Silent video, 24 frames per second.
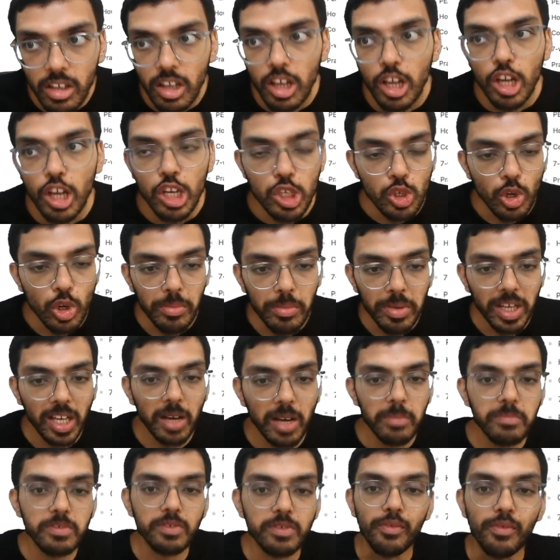So it
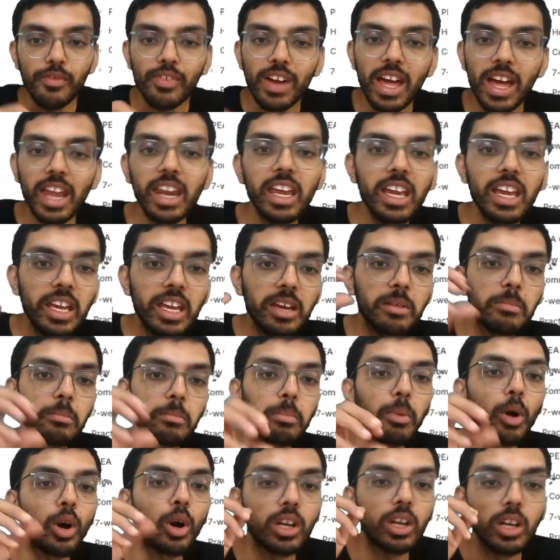becomes very
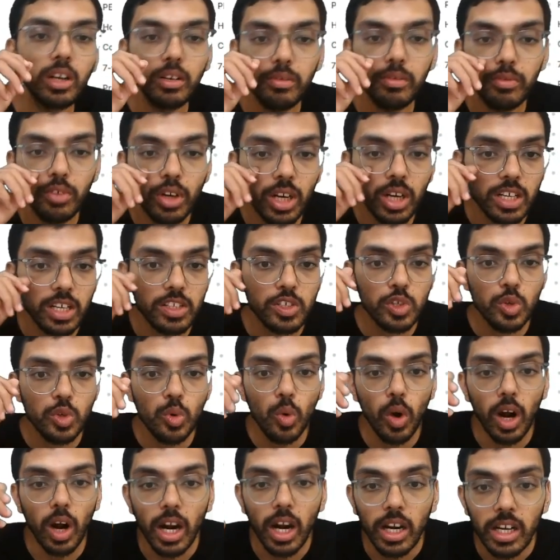important for us to
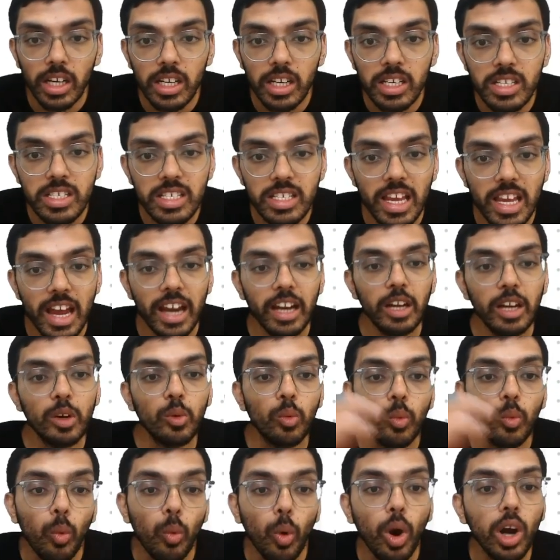understand
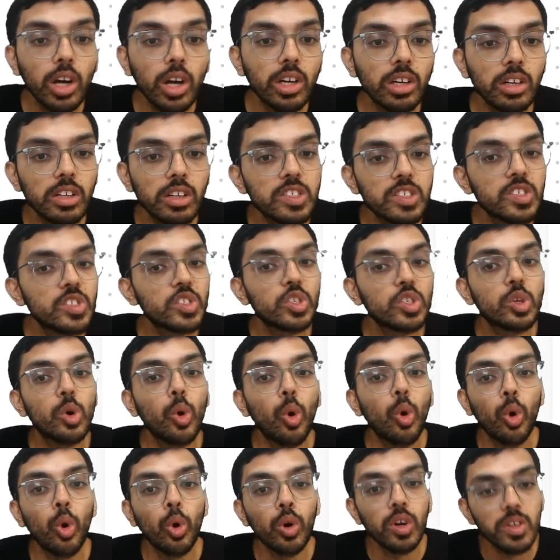what
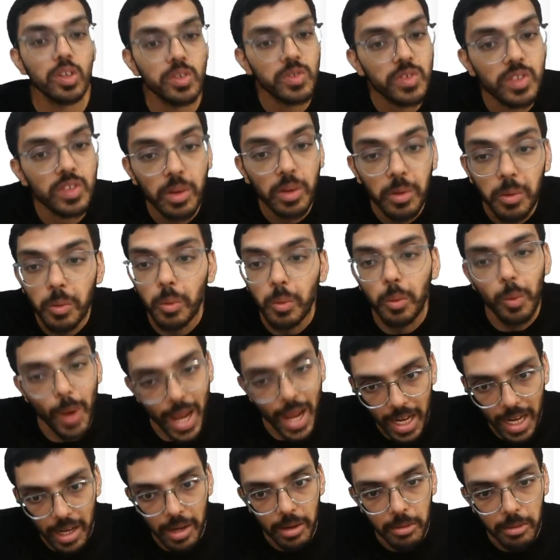scores well.
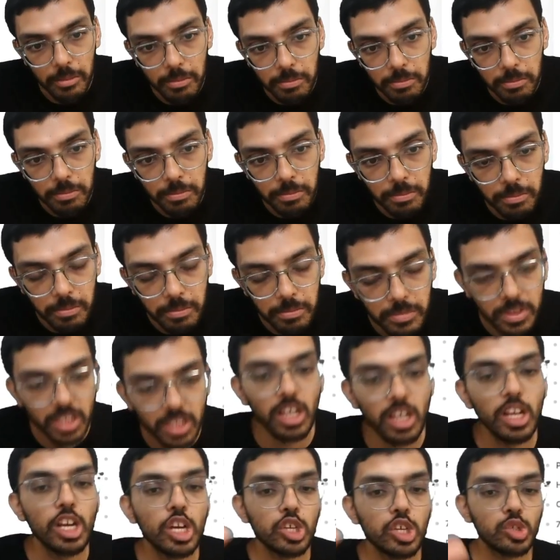
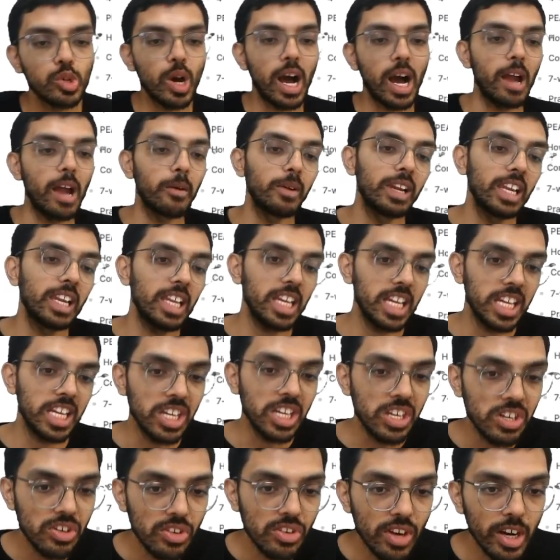So I will
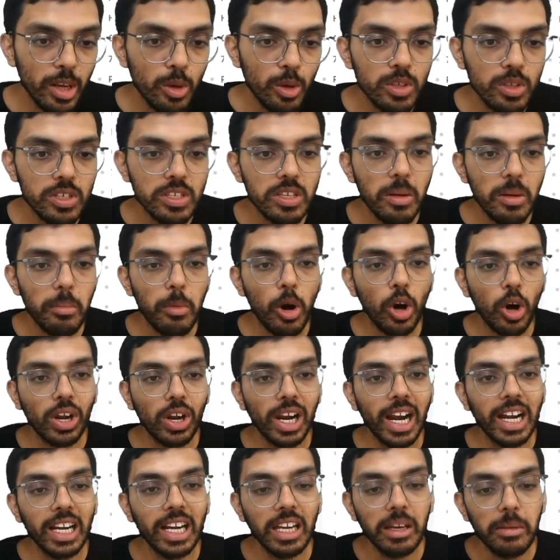introduce the mock
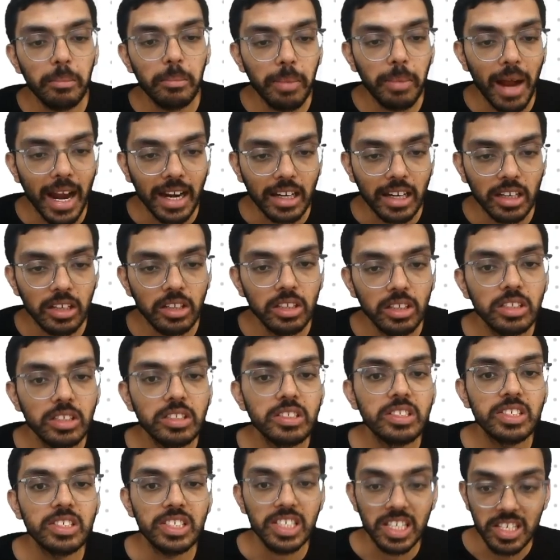writing pattern
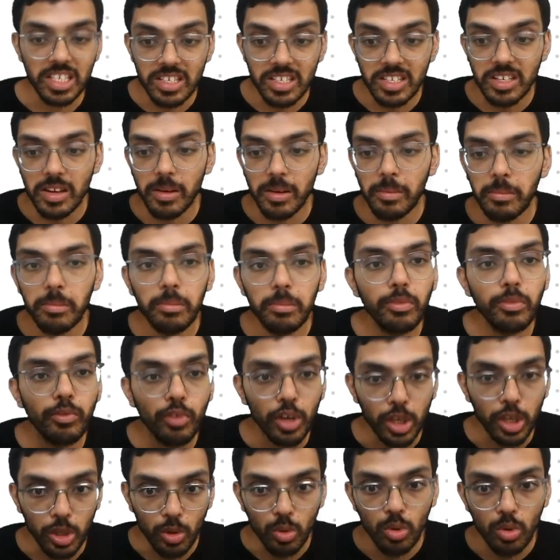system for
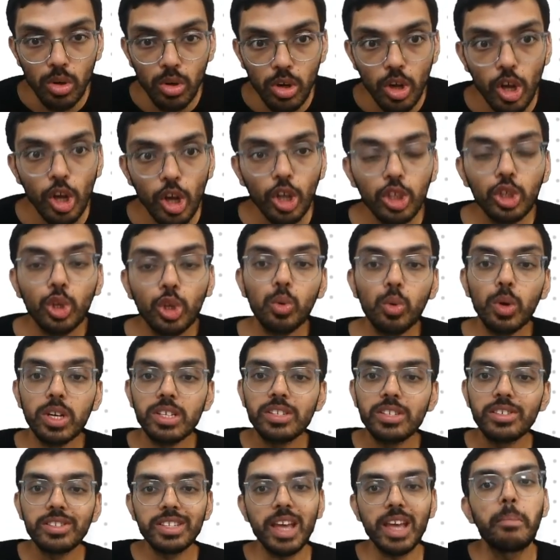you through a
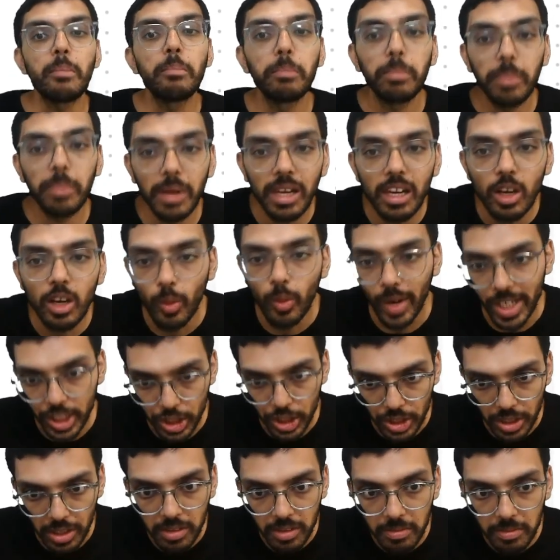sample
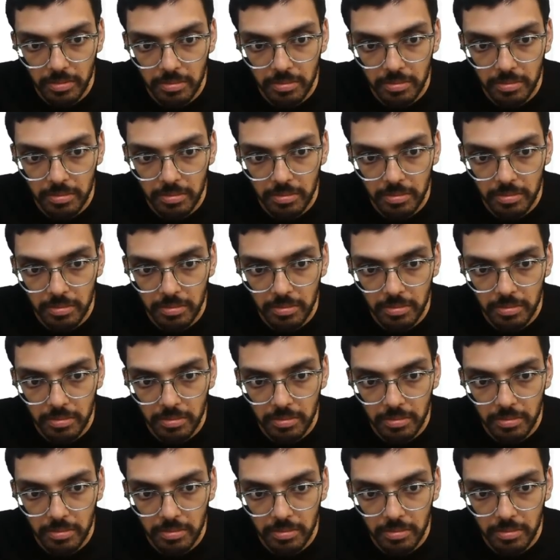question.